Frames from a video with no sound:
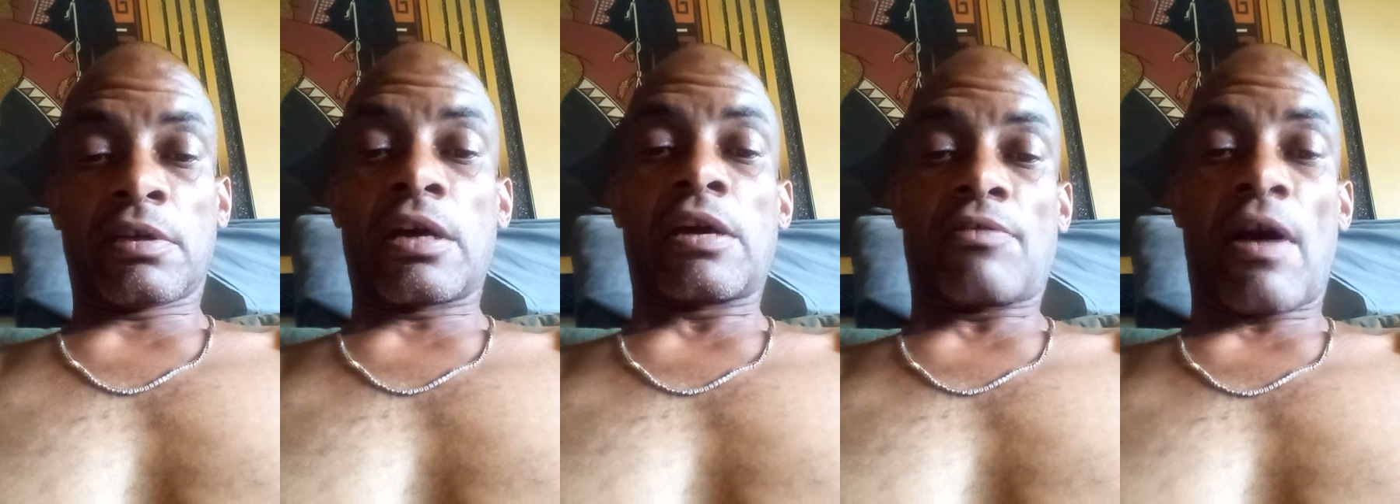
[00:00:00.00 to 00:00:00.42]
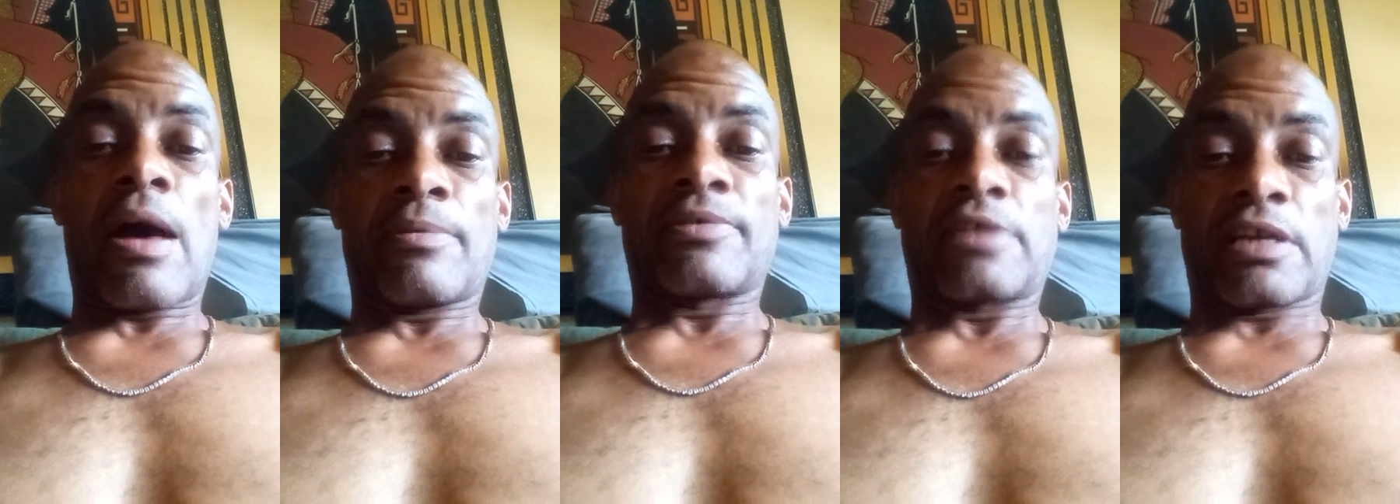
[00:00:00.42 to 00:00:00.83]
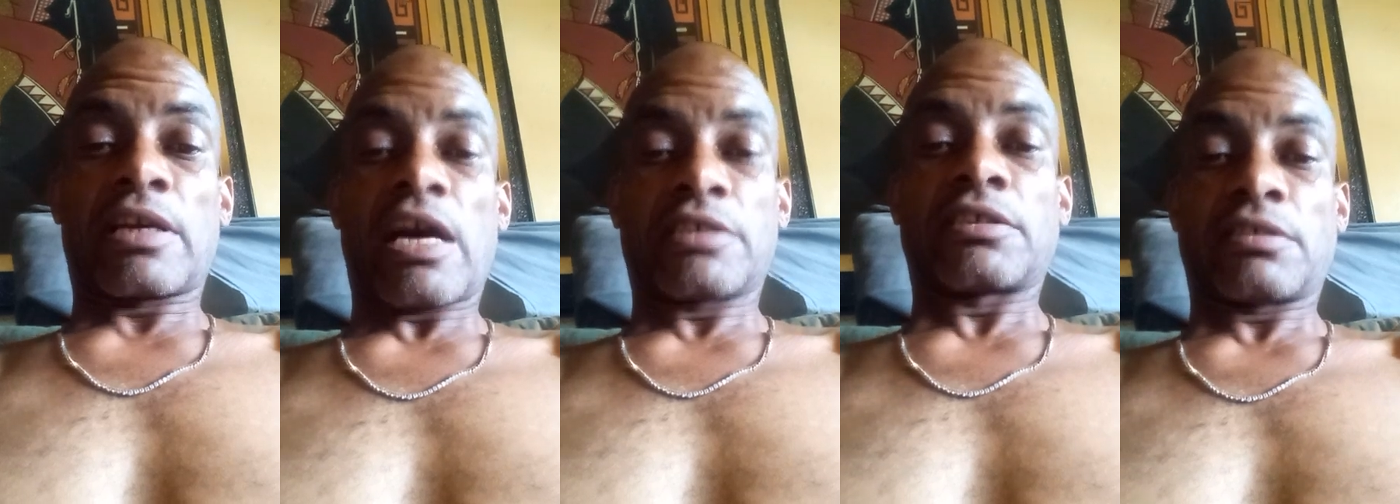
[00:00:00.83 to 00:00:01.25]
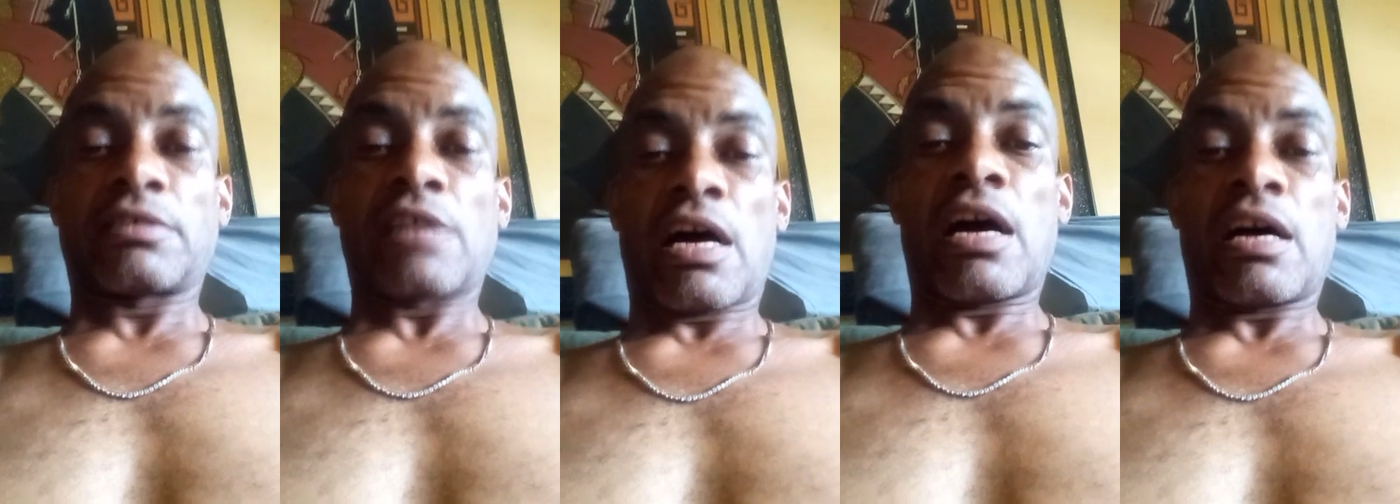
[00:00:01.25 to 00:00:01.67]
it catches
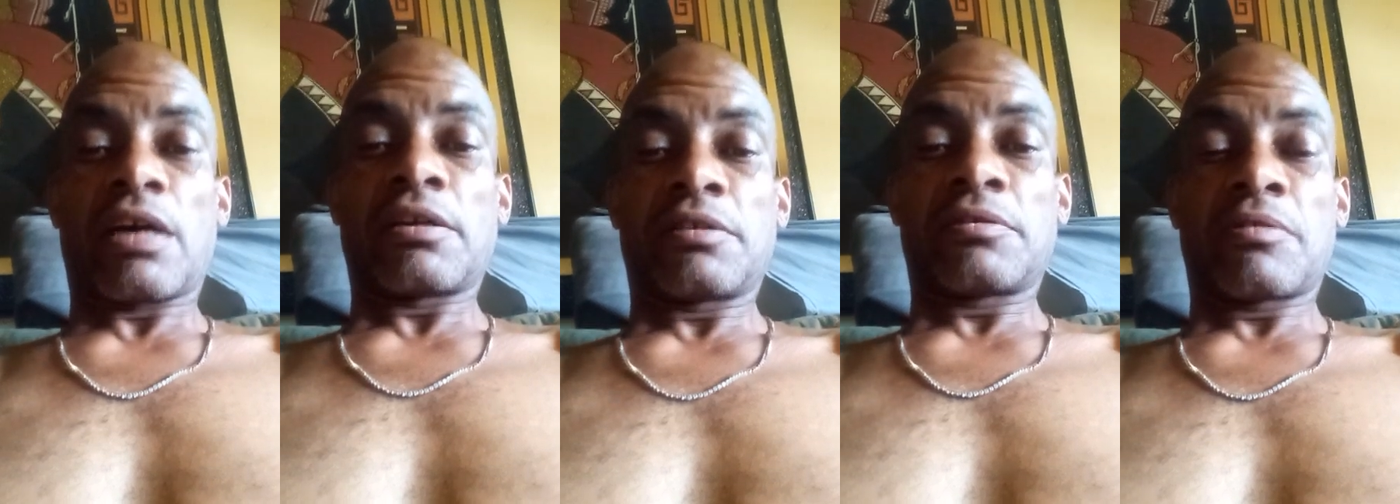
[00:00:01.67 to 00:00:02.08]
the eye.